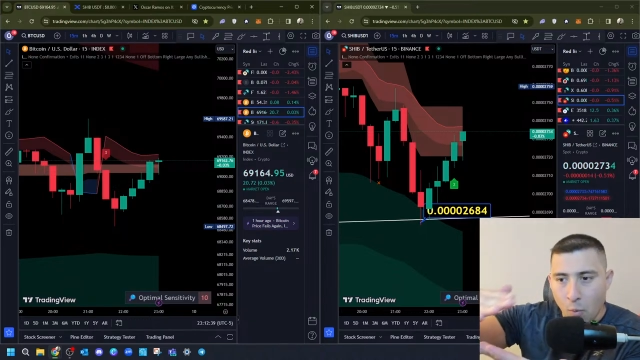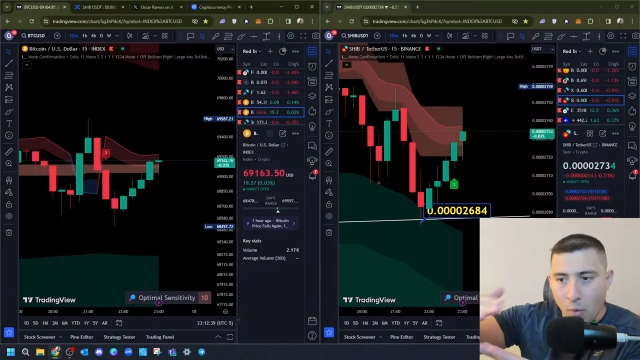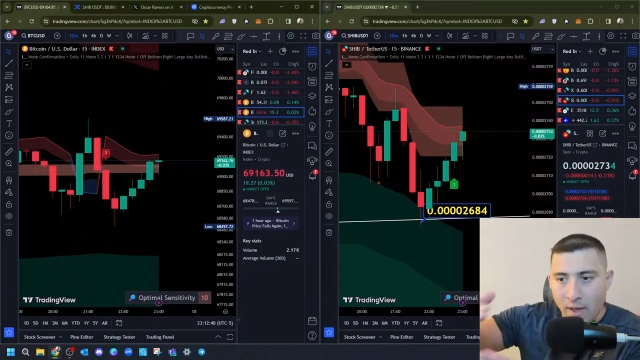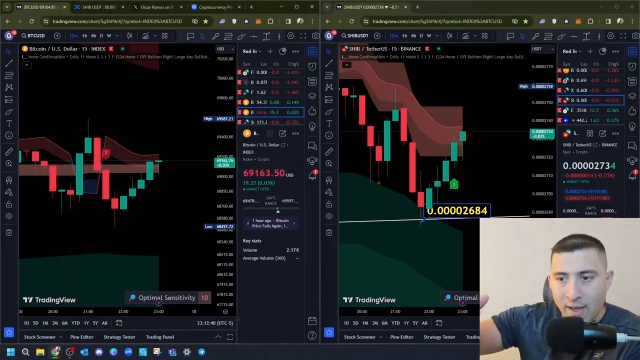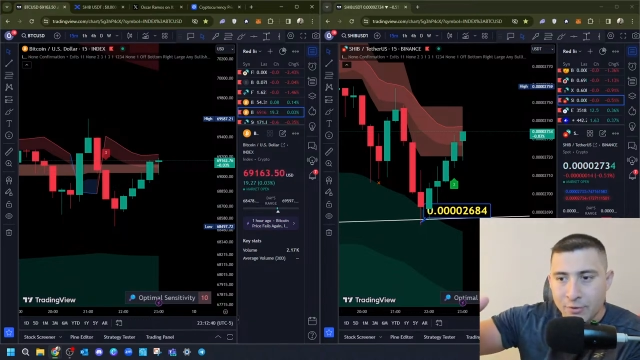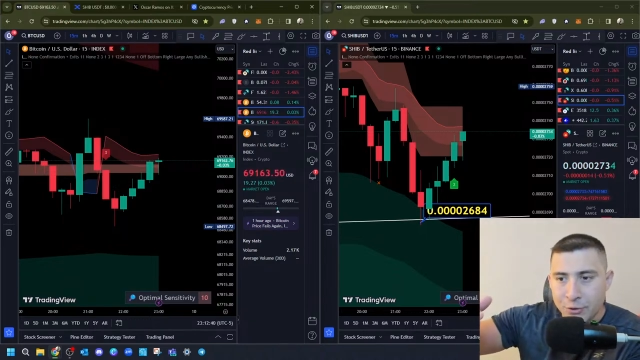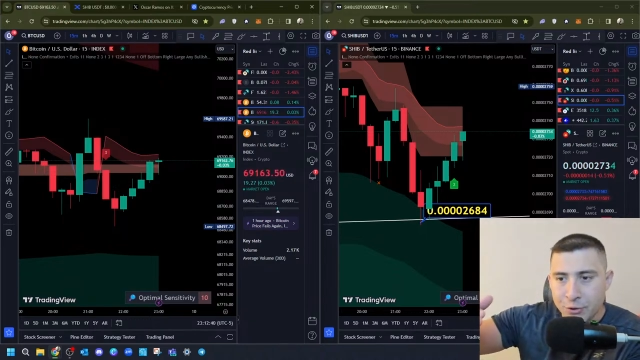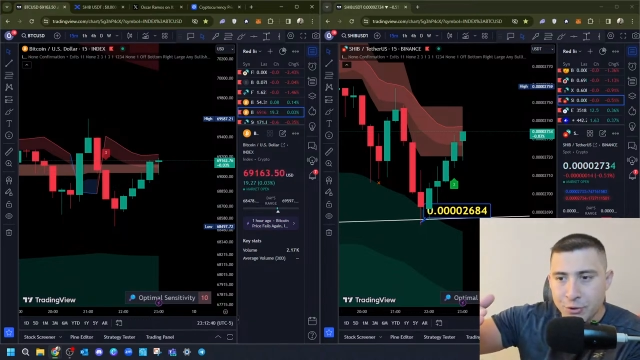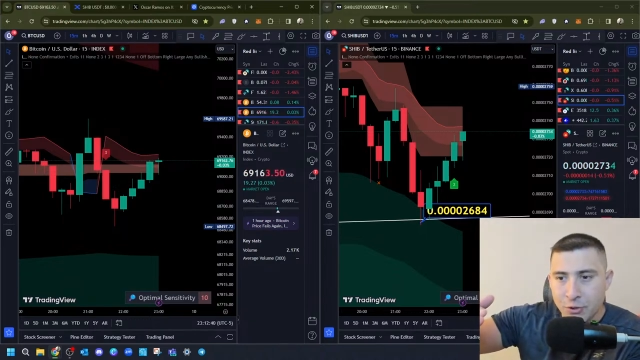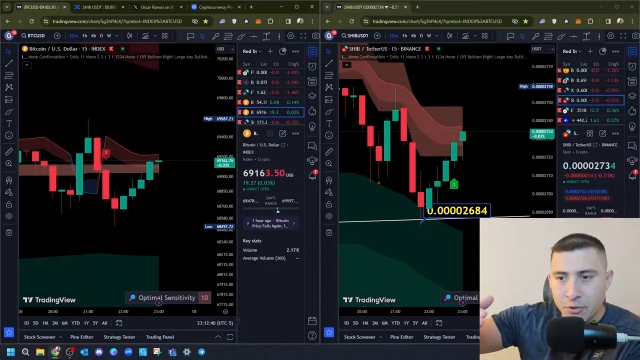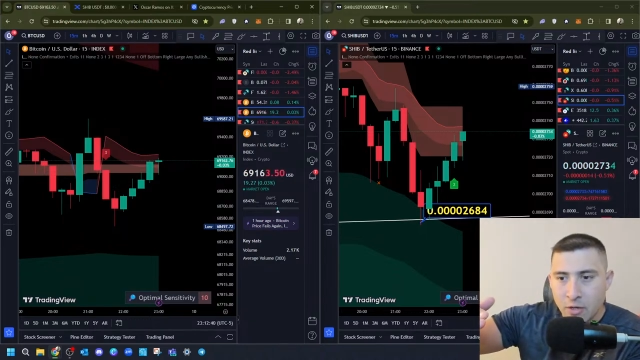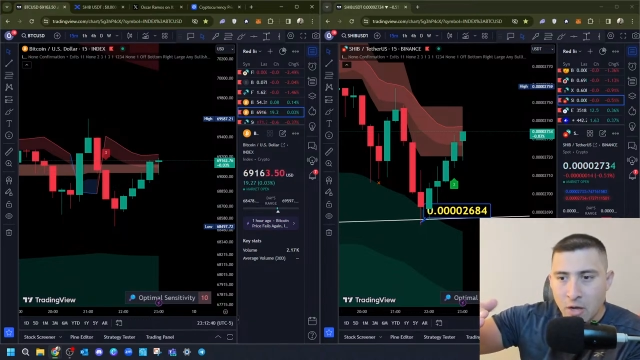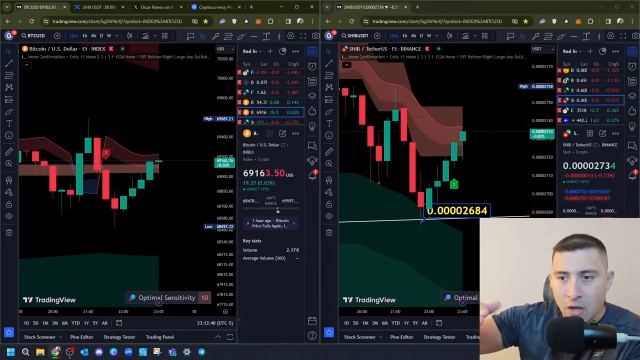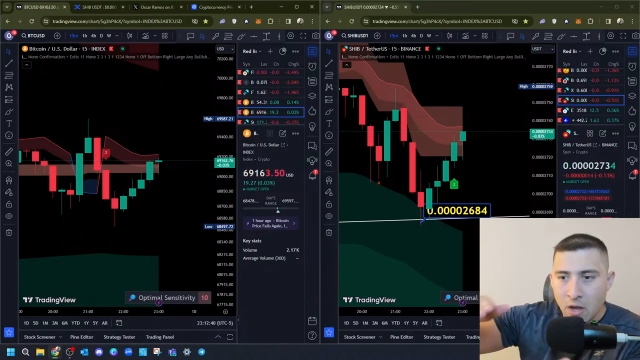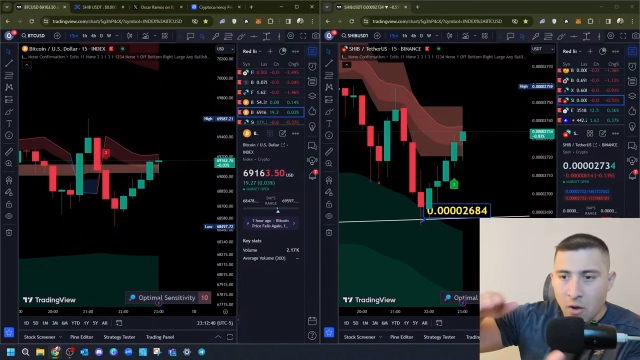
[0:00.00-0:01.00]

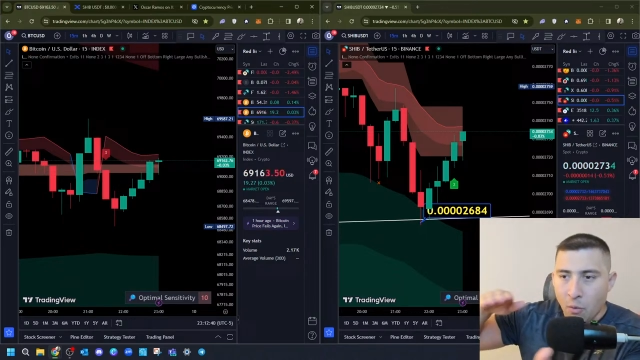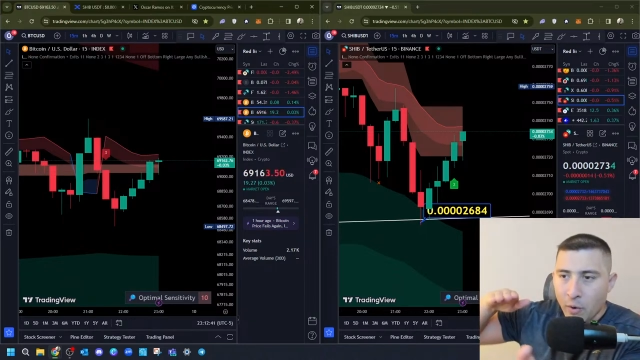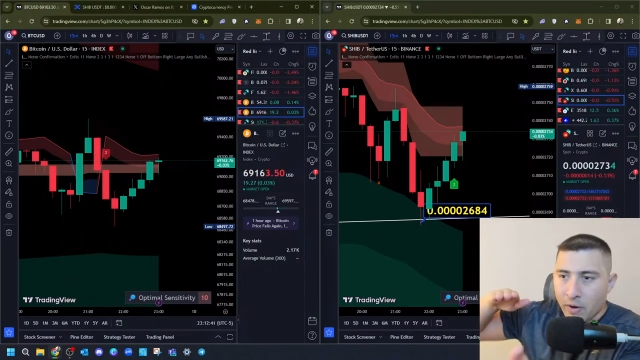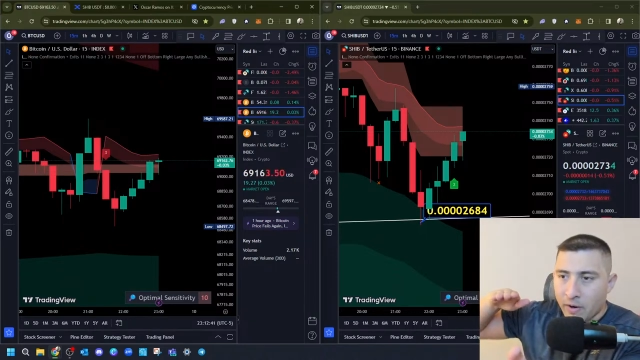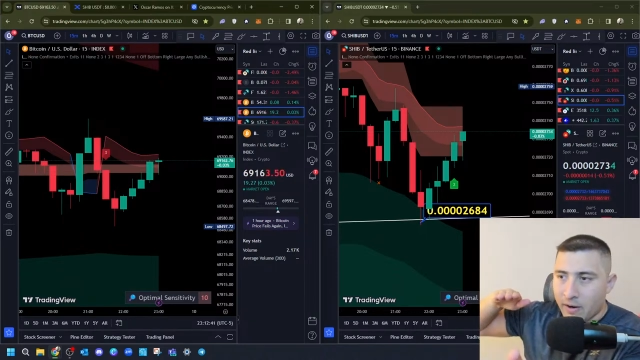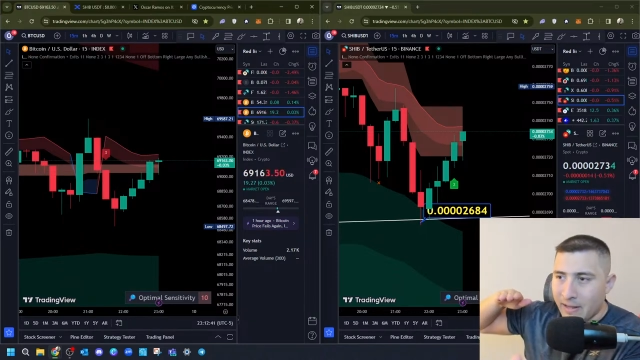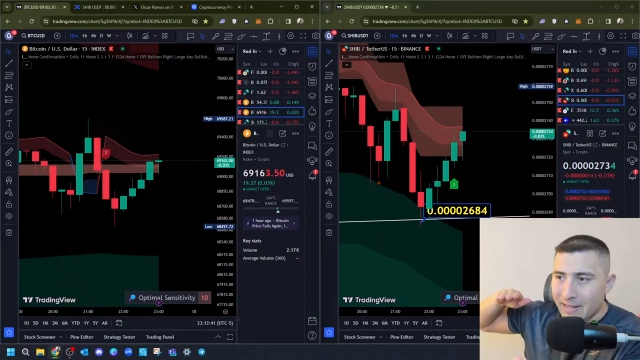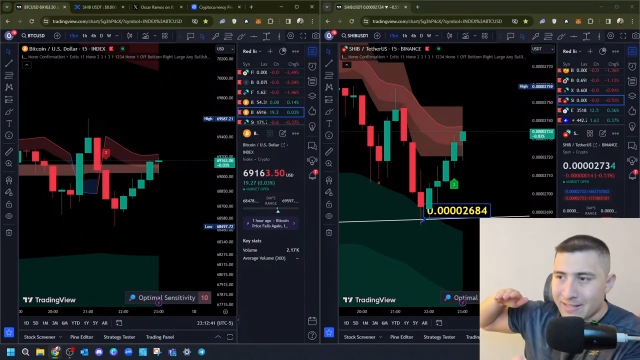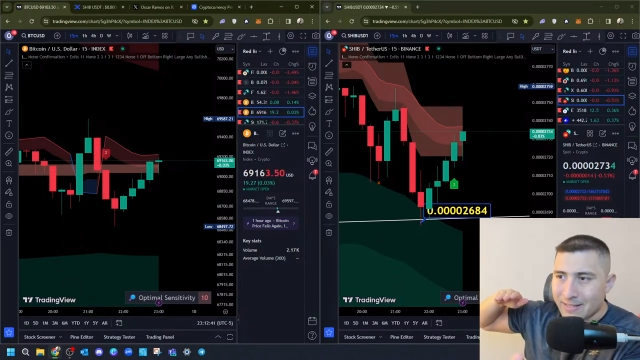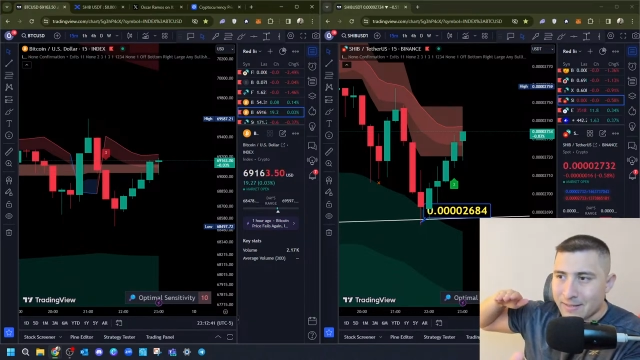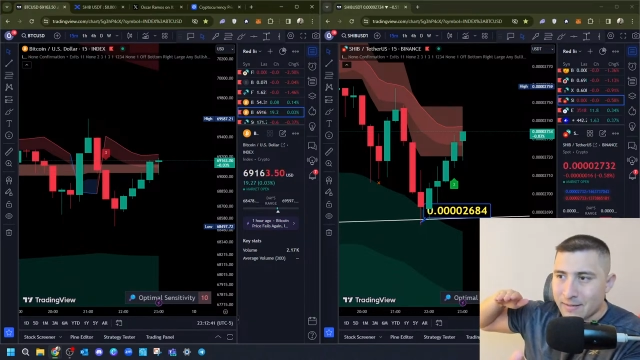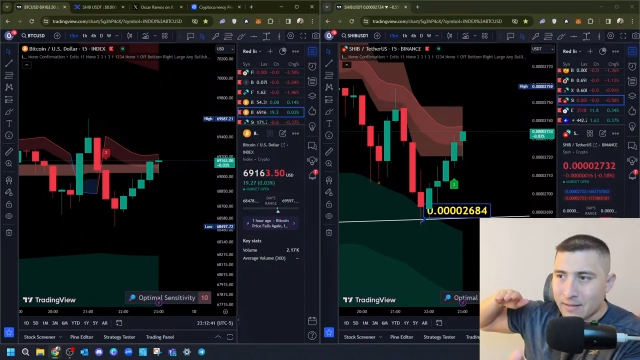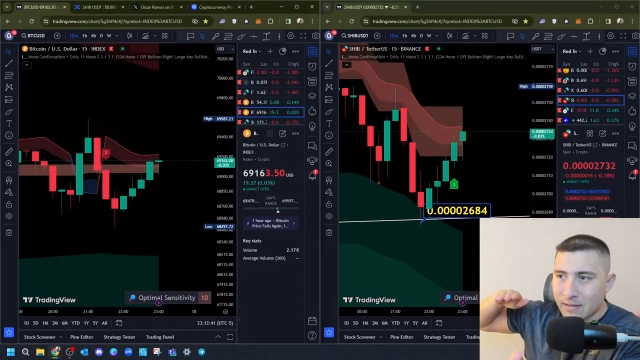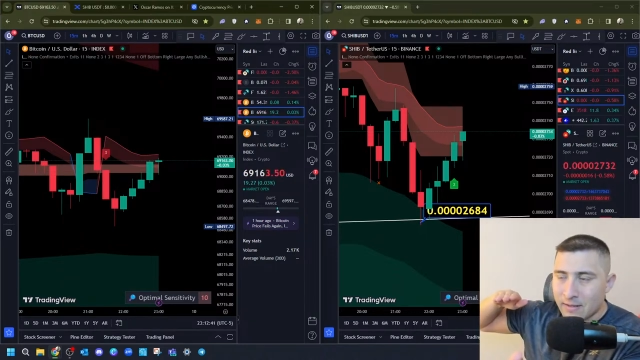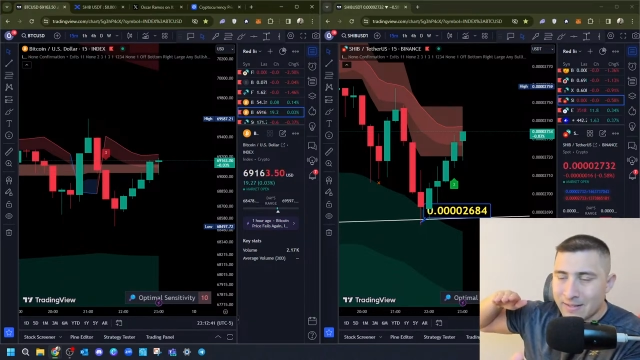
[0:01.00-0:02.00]
wedge where it's